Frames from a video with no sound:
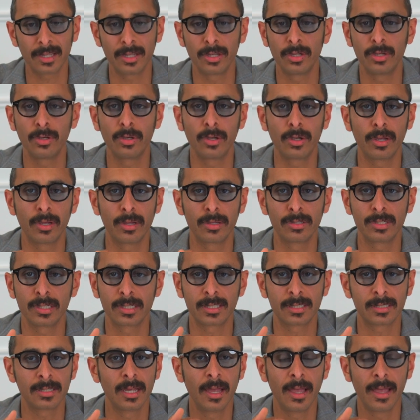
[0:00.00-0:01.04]
you
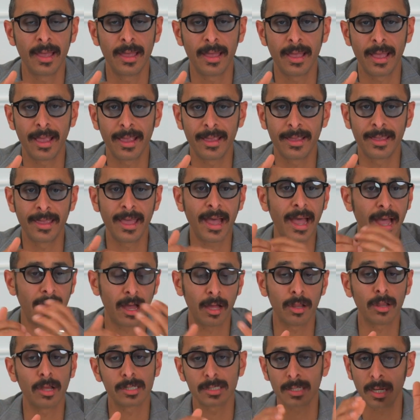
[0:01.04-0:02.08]
just get
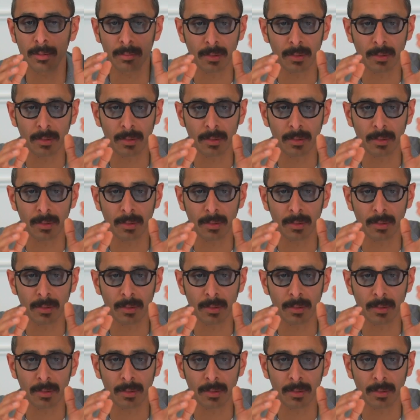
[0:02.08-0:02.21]
out of loss.